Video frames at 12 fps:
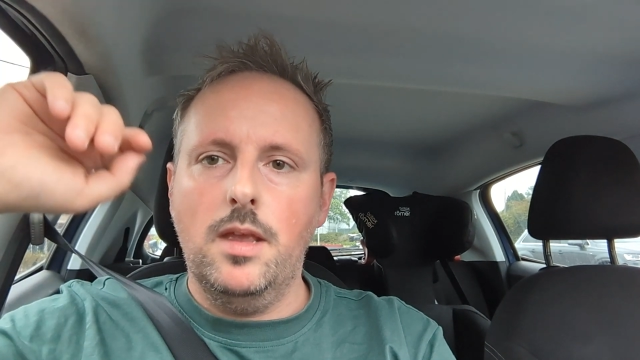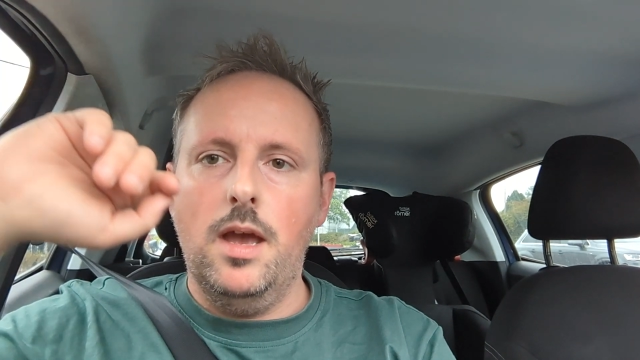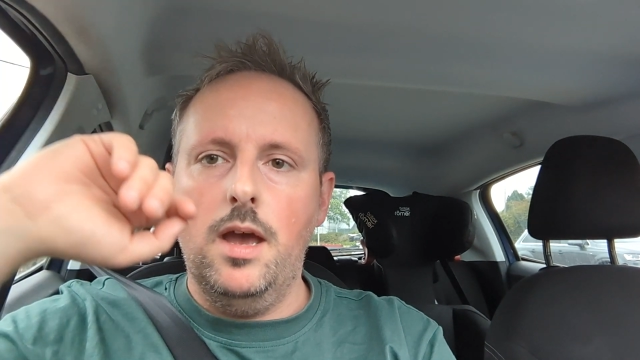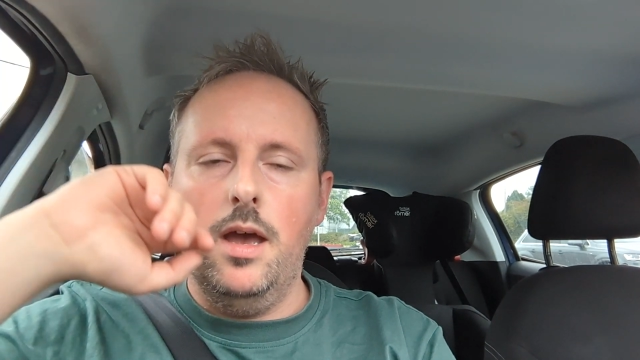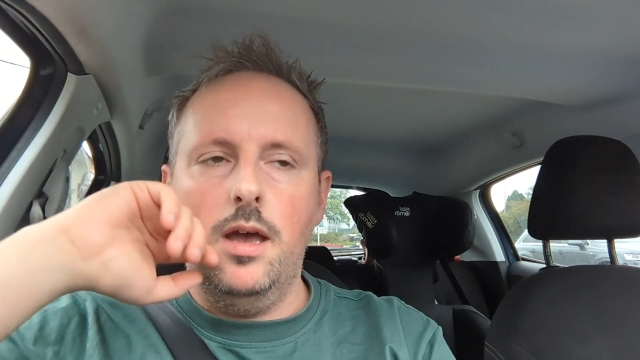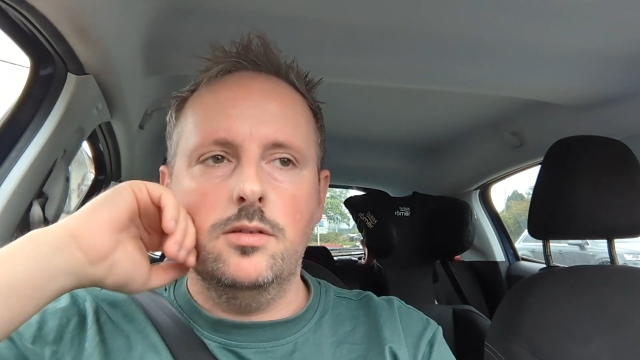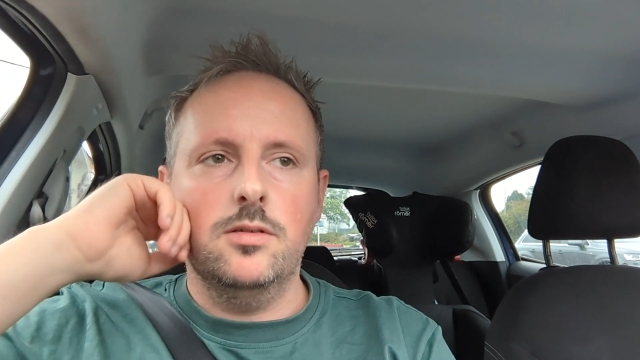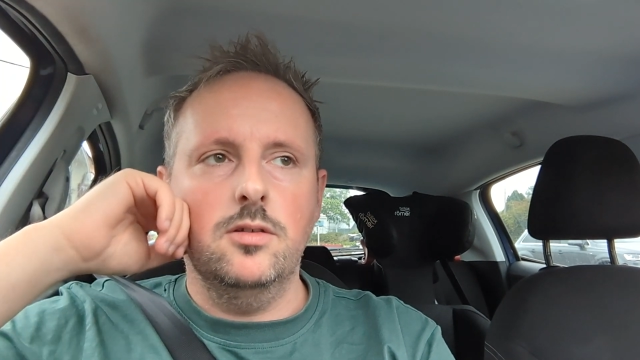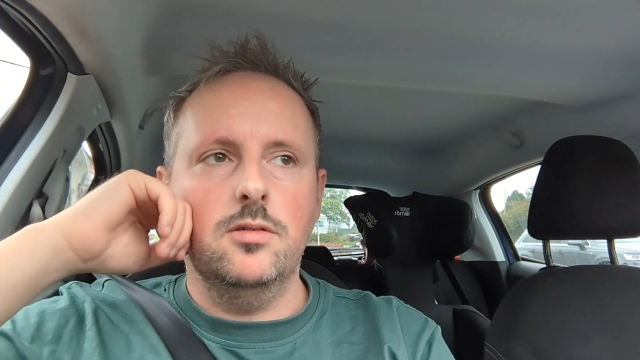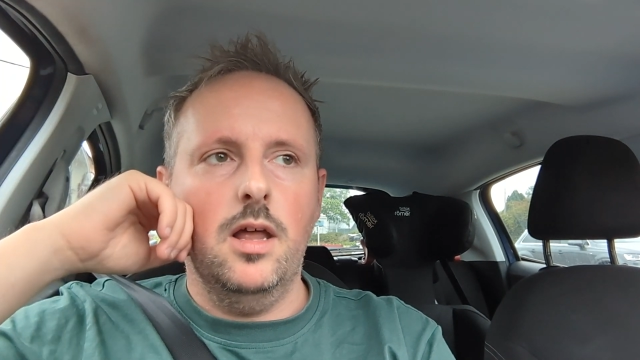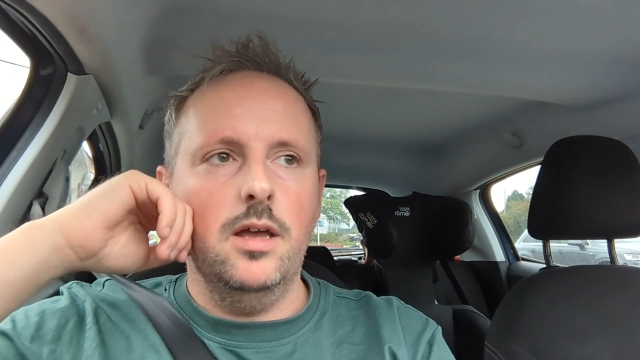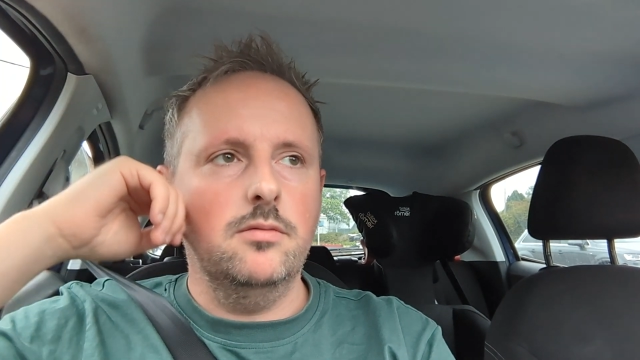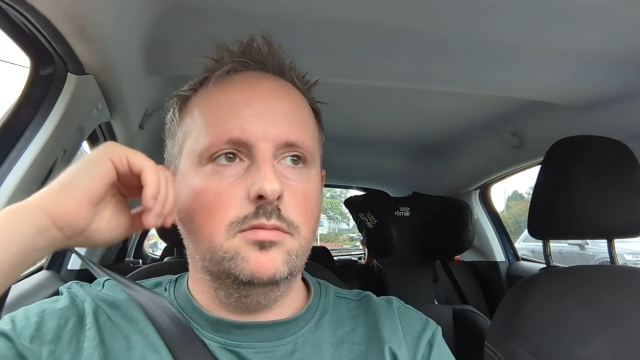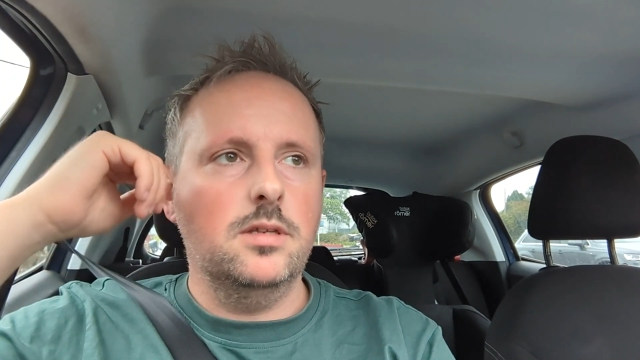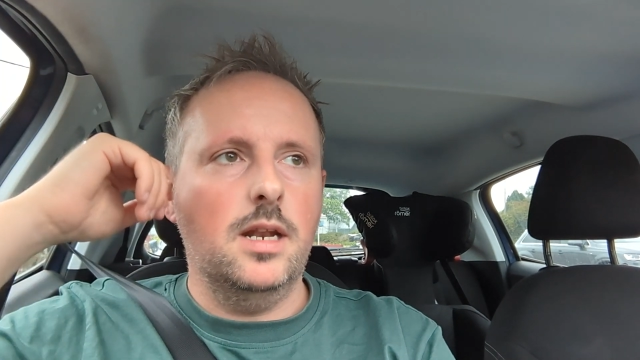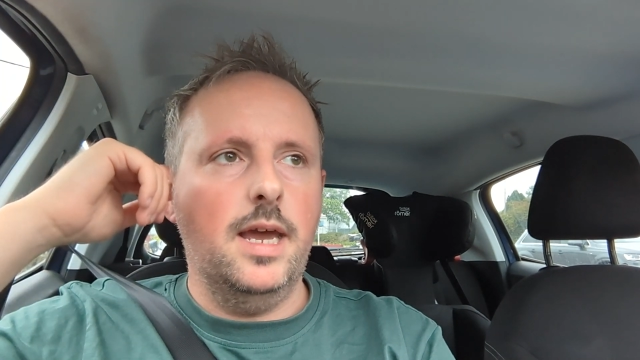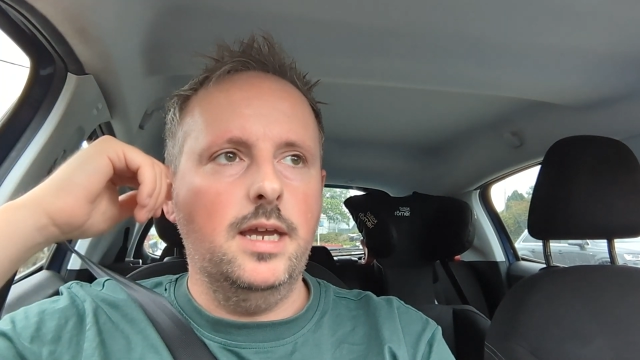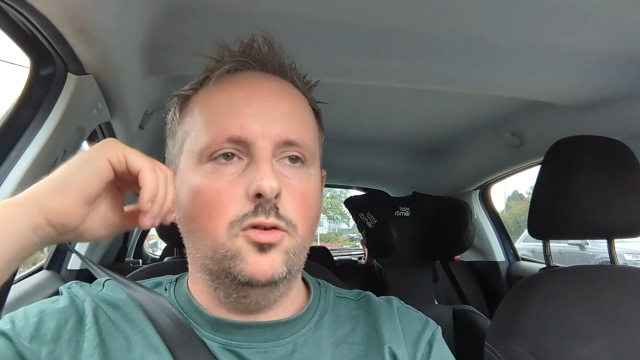so like
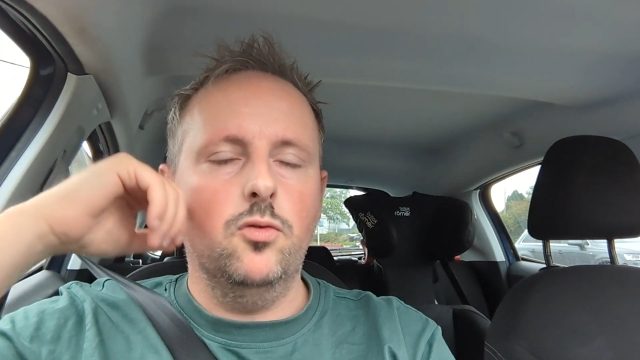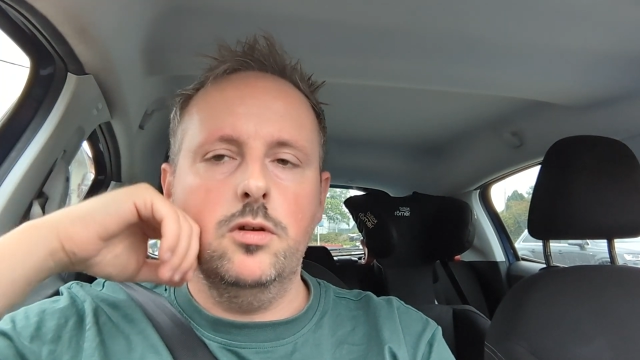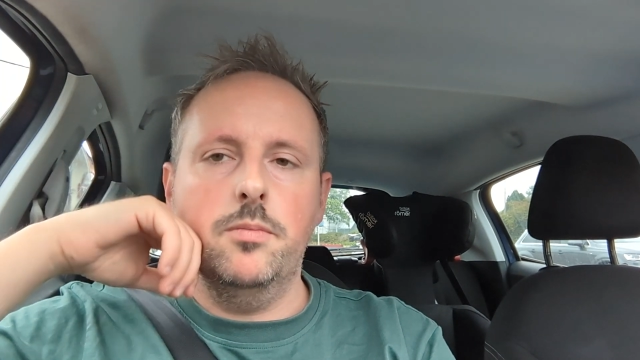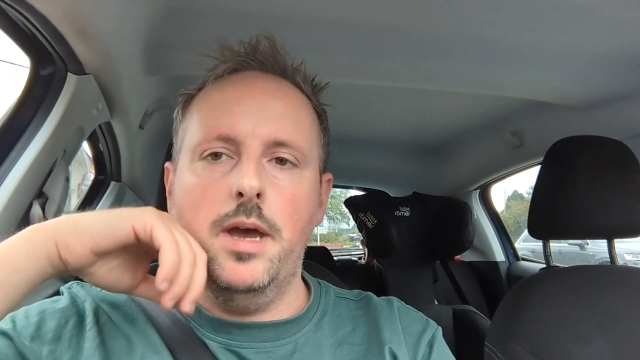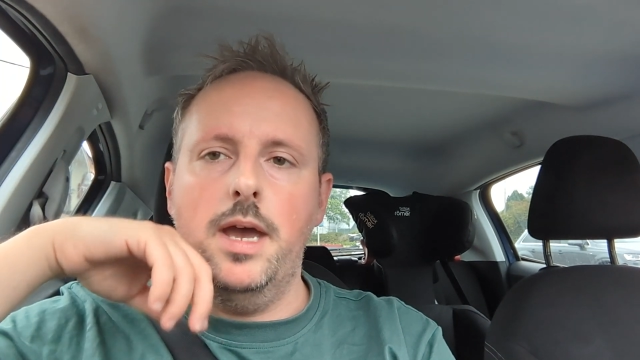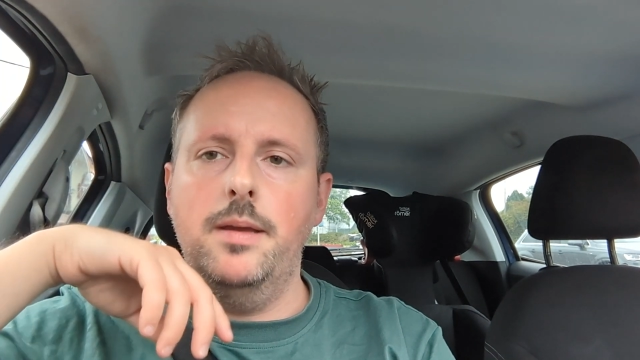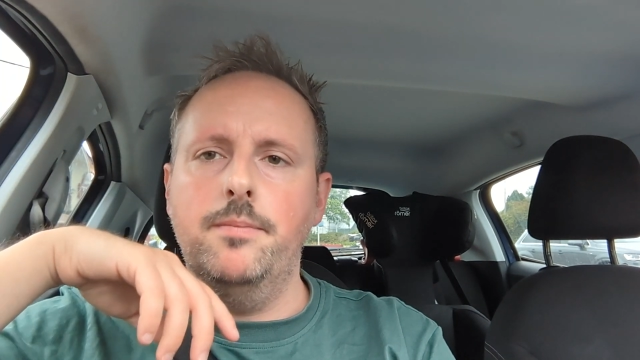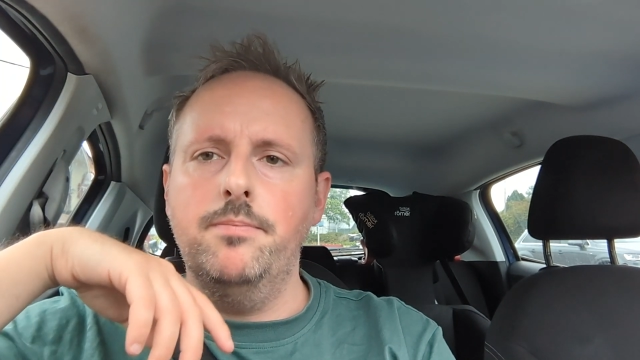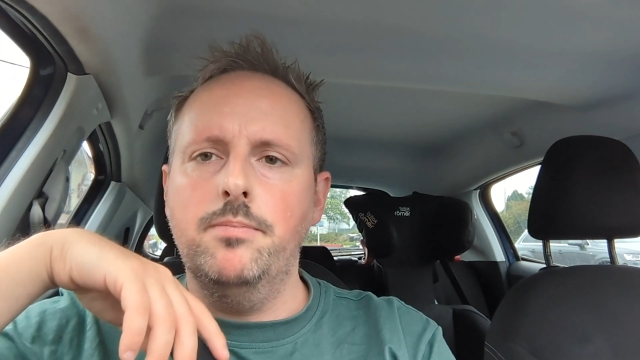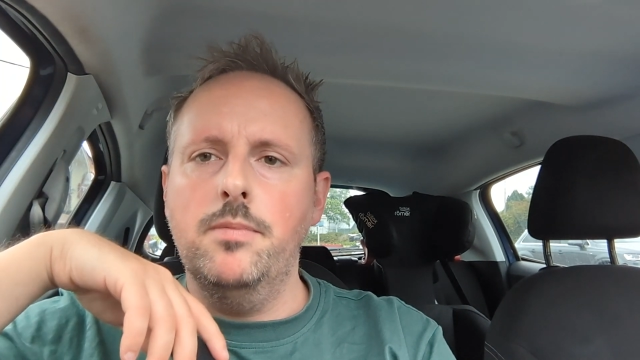delayed order pay.